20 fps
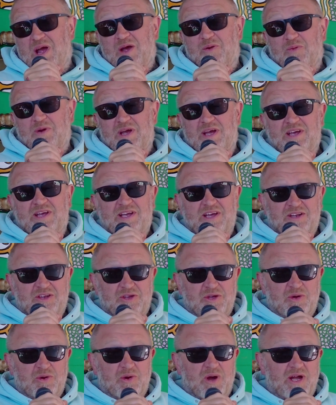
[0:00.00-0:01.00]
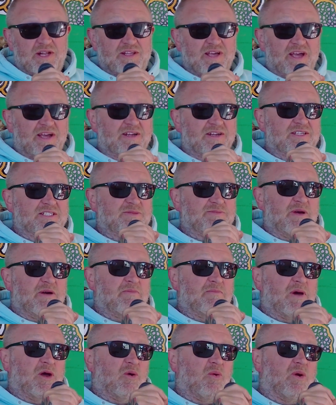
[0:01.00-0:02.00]
way we can do. I take it to
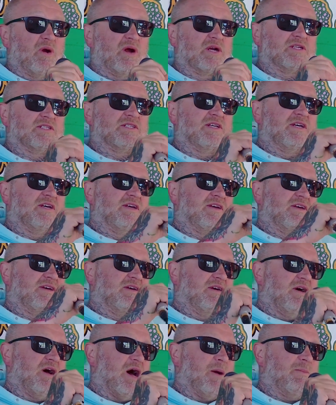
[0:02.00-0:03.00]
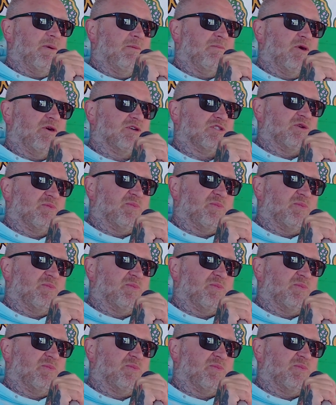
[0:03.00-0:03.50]
Smith Metalworks up in